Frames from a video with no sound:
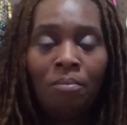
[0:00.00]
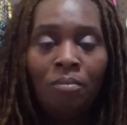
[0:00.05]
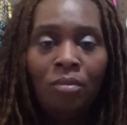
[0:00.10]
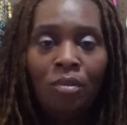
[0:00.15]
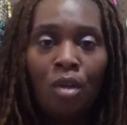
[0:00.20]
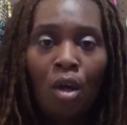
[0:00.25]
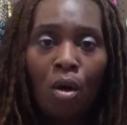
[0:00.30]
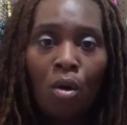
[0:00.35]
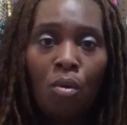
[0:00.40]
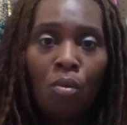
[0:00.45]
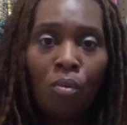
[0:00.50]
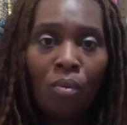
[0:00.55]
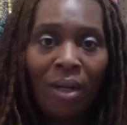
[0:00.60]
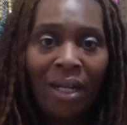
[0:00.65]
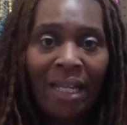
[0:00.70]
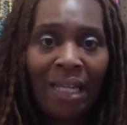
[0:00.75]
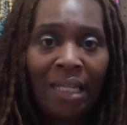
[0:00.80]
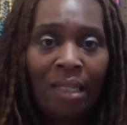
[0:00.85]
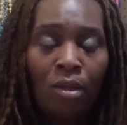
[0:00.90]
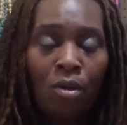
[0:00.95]
Don't
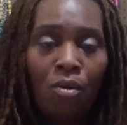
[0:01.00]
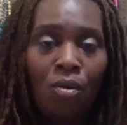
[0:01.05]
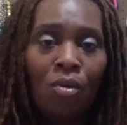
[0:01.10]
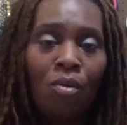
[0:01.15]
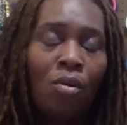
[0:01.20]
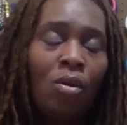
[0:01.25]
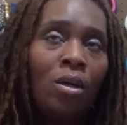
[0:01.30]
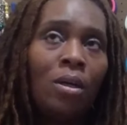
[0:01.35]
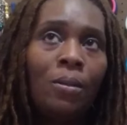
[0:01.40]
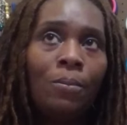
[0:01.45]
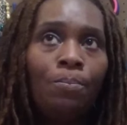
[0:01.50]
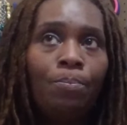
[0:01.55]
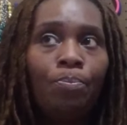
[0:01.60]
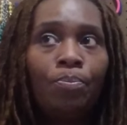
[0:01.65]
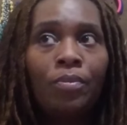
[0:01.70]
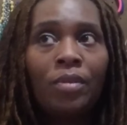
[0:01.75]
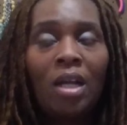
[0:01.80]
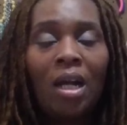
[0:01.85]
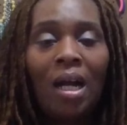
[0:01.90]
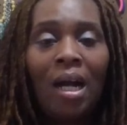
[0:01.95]
wait on
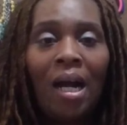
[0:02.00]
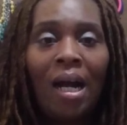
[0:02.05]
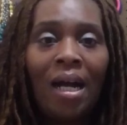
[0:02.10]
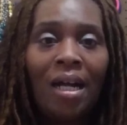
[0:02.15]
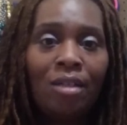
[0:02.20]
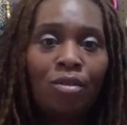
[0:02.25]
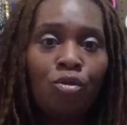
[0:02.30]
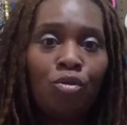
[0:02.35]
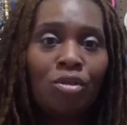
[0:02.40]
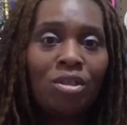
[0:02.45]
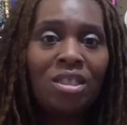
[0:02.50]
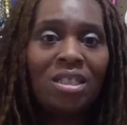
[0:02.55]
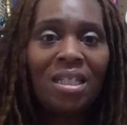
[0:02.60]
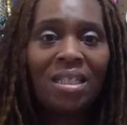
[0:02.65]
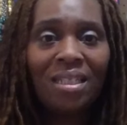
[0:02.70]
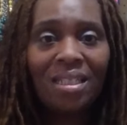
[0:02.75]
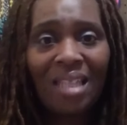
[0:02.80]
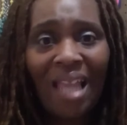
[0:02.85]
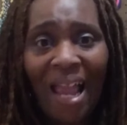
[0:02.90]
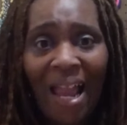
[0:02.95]
hundreds
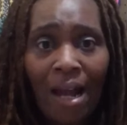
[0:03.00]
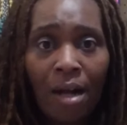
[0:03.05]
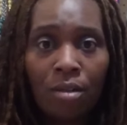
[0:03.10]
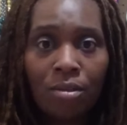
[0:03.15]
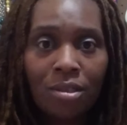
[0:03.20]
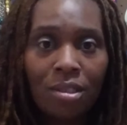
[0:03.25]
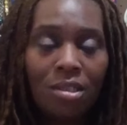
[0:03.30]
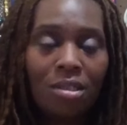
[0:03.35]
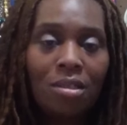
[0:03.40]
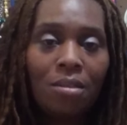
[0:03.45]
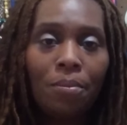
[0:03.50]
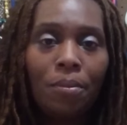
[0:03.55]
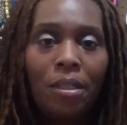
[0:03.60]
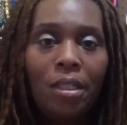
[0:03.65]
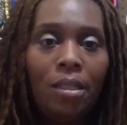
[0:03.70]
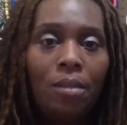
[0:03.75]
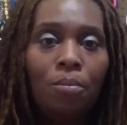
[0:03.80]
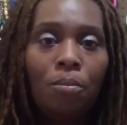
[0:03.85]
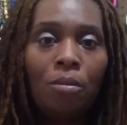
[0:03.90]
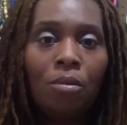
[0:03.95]
and thousands of
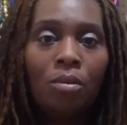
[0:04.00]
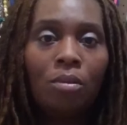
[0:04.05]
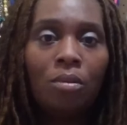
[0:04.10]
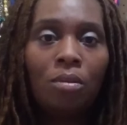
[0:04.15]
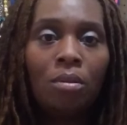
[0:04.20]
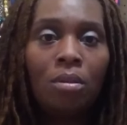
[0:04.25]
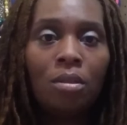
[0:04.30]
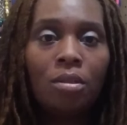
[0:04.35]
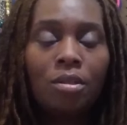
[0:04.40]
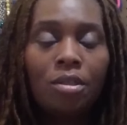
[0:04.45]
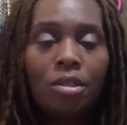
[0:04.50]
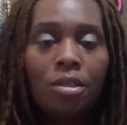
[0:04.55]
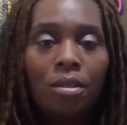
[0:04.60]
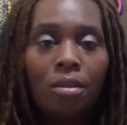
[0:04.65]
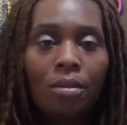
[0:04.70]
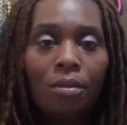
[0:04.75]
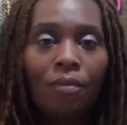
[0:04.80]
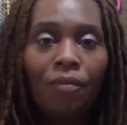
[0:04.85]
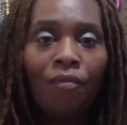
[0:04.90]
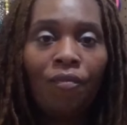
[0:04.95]
people
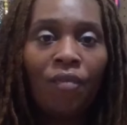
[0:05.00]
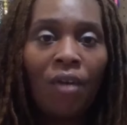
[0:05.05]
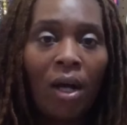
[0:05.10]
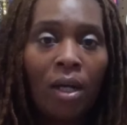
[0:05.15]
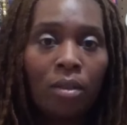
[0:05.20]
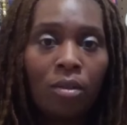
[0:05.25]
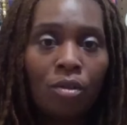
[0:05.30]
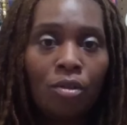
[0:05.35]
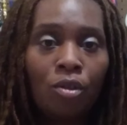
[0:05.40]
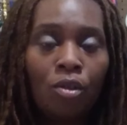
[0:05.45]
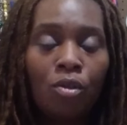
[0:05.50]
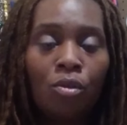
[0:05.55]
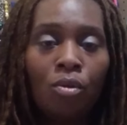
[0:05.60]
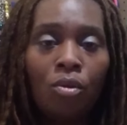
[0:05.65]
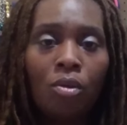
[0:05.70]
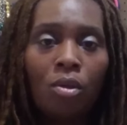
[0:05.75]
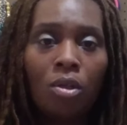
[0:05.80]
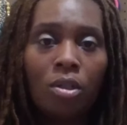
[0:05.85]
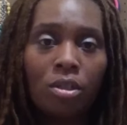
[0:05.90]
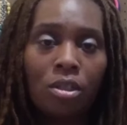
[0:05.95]
to follow you
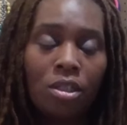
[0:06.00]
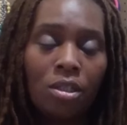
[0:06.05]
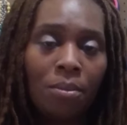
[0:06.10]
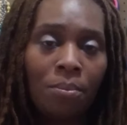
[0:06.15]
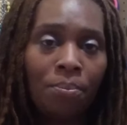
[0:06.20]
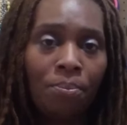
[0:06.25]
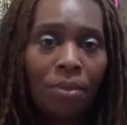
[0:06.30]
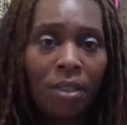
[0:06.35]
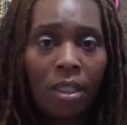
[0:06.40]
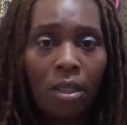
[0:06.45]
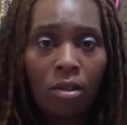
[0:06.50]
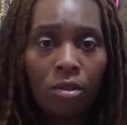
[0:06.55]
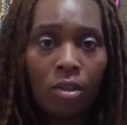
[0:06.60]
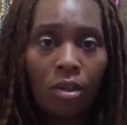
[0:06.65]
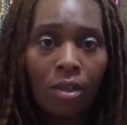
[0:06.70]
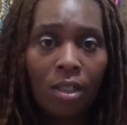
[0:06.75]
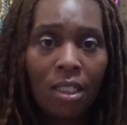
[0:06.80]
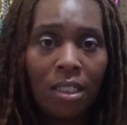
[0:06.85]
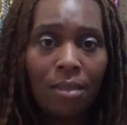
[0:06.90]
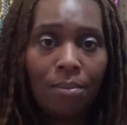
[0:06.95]
or to be on
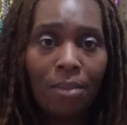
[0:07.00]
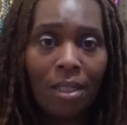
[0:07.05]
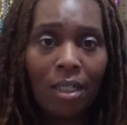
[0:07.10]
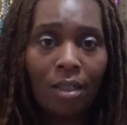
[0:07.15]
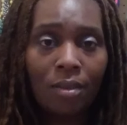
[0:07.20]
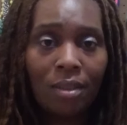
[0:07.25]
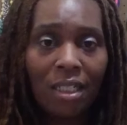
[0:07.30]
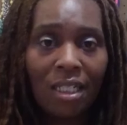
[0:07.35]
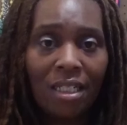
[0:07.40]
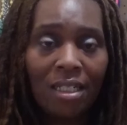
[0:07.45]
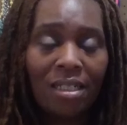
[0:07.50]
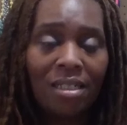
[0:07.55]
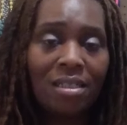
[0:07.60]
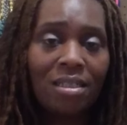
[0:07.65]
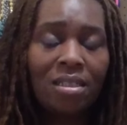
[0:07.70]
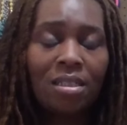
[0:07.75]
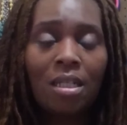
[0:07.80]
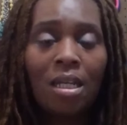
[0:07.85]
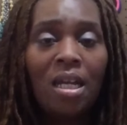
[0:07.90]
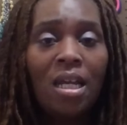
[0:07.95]
your email
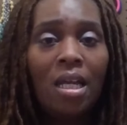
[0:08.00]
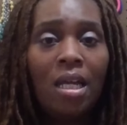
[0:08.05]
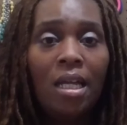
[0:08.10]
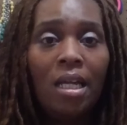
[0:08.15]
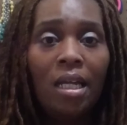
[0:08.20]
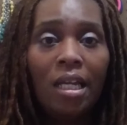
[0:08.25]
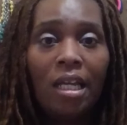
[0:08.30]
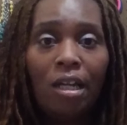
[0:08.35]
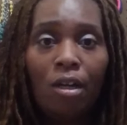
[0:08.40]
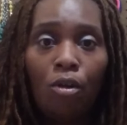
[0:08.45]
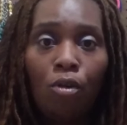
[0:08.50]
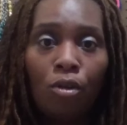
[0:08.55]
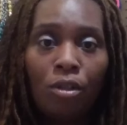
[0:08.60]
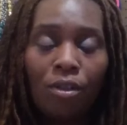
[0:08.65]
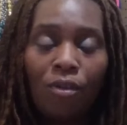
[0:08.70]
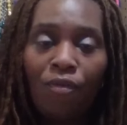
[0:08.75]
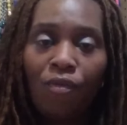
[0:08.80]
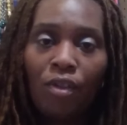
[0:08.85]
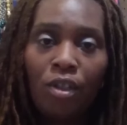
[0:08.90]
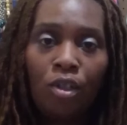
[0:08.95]
list in
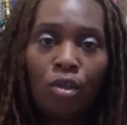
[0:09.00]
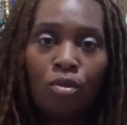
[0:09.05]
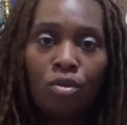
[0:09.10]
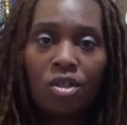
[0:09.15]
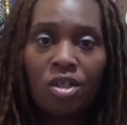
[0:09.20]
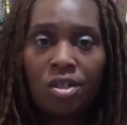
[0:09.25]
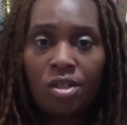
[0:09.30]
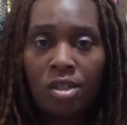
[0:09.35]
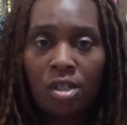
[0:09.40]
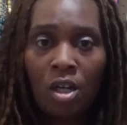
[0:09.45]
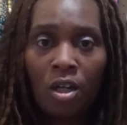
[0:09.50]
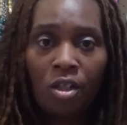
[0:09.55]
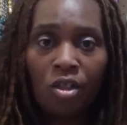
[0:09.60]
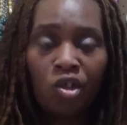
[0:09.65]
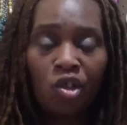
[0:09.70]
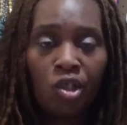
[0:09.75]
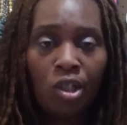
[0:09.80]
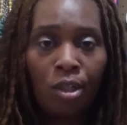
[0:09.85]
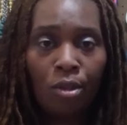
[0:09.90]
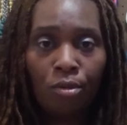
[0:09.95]
order for you to start
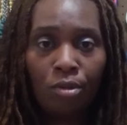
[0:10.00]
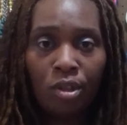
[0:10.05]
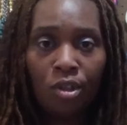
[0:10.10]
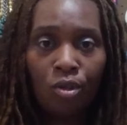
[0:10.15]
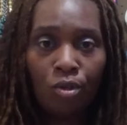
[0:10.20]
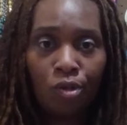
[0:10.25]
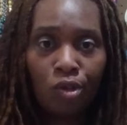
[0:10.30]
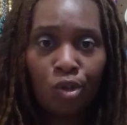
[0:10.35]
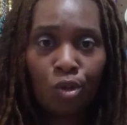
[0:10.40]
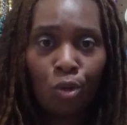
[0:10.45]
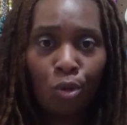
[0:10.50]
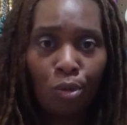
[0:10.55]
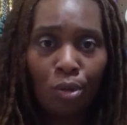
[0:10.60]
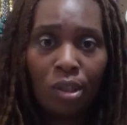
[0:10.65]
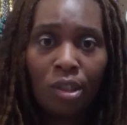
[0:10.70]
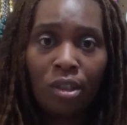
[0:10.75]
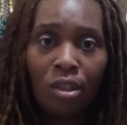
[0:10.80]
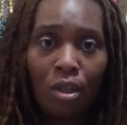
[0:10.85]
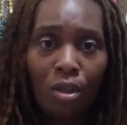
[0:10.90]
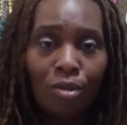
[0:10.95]
sharing your
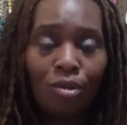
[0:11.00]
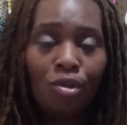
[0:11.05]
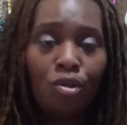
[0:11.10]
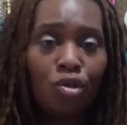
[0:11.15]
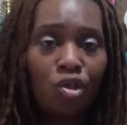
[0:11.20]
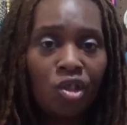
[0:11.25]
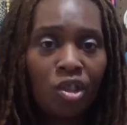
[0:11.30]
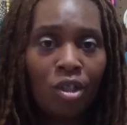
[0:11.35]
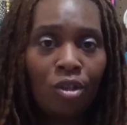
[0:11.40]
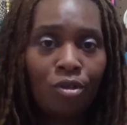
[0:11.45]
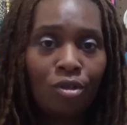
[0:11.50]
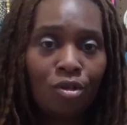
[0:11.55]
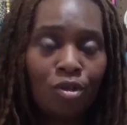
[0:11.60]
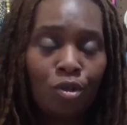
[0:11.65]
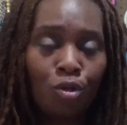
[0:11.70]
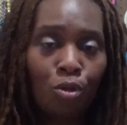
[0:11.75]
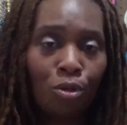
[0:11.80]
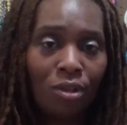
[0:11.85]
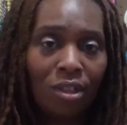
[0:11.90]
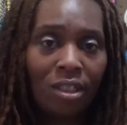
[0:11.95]
story. No, you share your
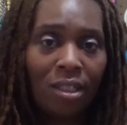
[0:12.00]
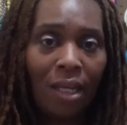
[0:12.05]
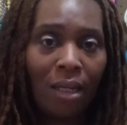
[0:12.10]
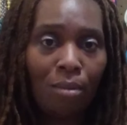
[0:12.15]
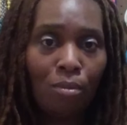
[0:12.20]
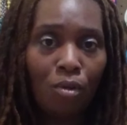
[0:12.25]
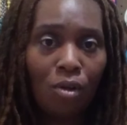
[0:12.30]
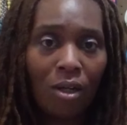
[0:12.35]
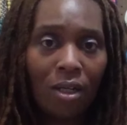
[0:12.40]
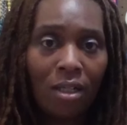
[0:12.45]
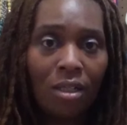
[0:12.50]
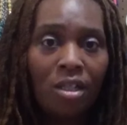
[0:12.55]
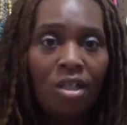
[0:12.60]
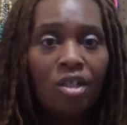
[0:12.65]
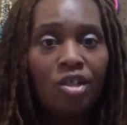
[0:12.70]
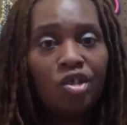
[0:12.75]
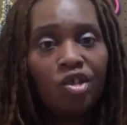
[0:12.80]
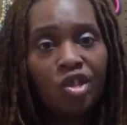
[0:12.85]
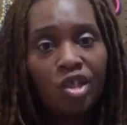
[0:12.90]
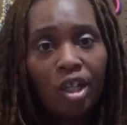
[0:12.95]
story day one.
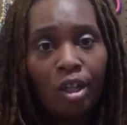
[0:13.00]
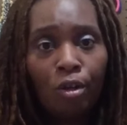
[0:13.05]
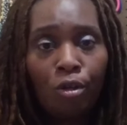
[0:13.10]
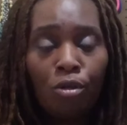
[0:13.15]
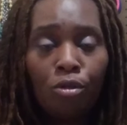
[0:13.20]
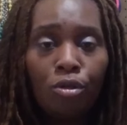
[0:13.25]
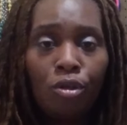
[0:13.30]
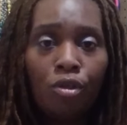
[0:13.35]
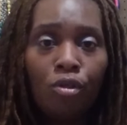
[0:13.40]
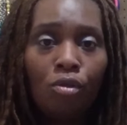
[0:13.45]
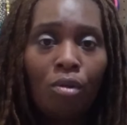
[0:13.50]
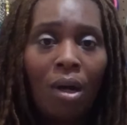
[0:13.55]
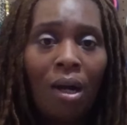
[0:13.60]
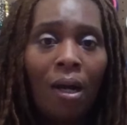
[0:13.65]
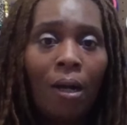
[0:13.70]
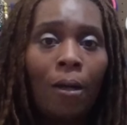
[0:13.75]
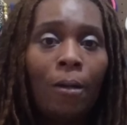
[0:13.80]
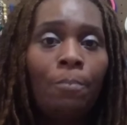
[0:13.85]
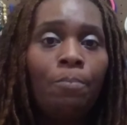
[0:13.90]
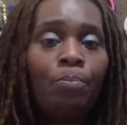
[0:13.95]
Share who you
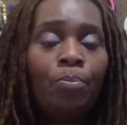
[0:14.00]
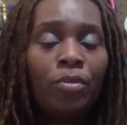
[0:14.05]
are,